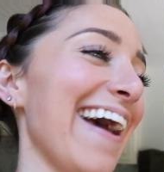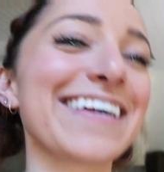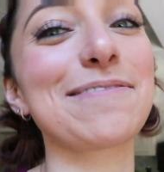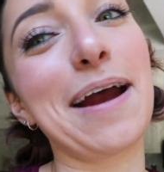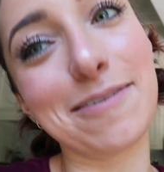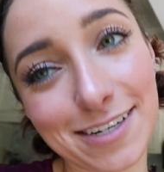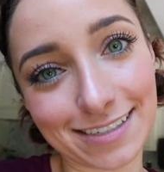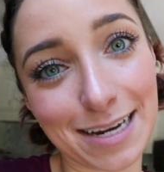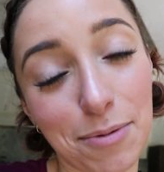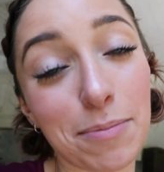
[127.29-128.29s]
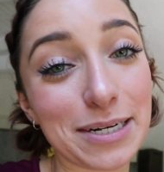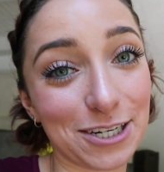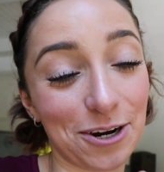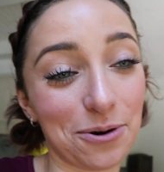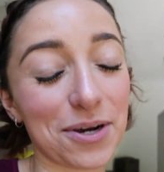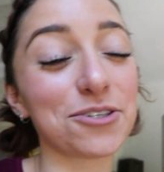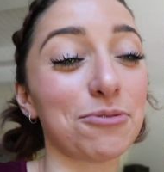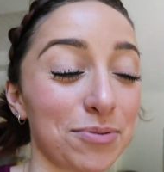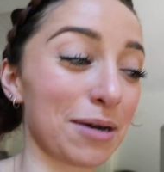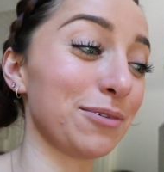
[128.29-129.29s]
that is why I have duct tape on my toe.
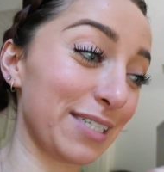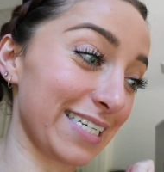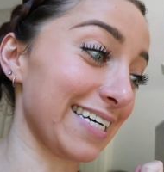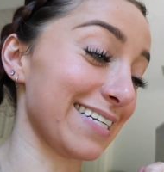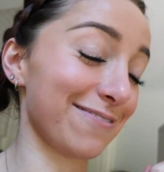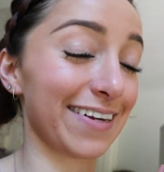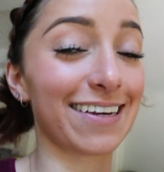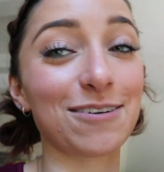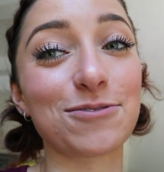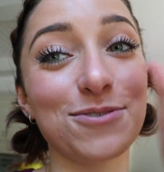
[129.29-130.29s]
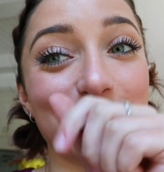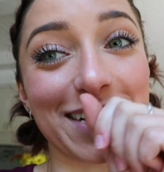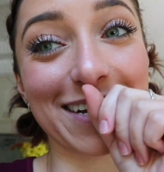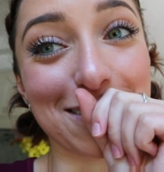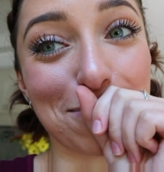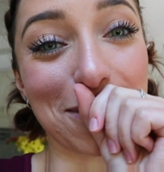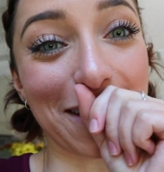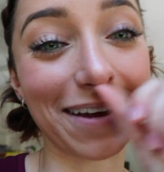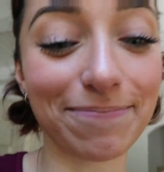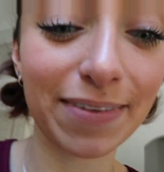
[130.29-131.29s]
You will probably see it in this video, so just a heads up on that.